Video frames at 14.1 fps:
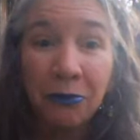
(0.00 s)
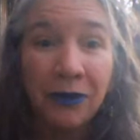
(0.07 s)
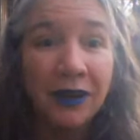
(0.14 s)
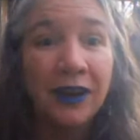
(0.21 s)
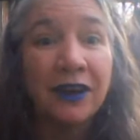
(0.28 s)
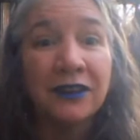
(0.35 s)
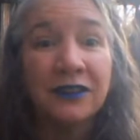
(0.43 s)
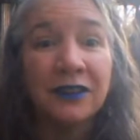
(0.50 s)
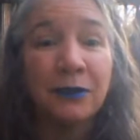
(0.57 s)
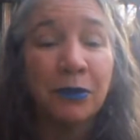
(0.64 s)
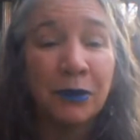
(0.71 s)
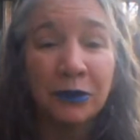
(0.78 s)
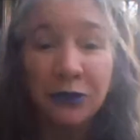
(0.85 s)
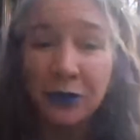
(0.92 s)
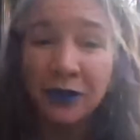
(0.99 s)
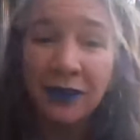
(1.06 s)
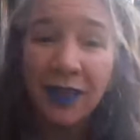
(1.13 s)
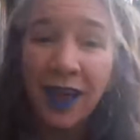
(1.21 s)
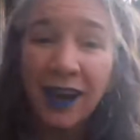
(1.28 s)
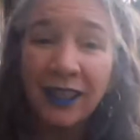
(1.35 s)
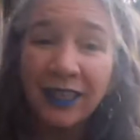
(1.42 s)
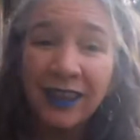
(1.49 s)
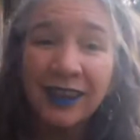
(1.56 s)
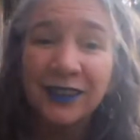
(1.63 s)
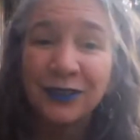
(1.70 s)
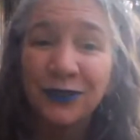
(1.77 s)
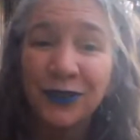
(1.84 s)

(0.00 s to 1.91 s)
because I've been doing a lot of things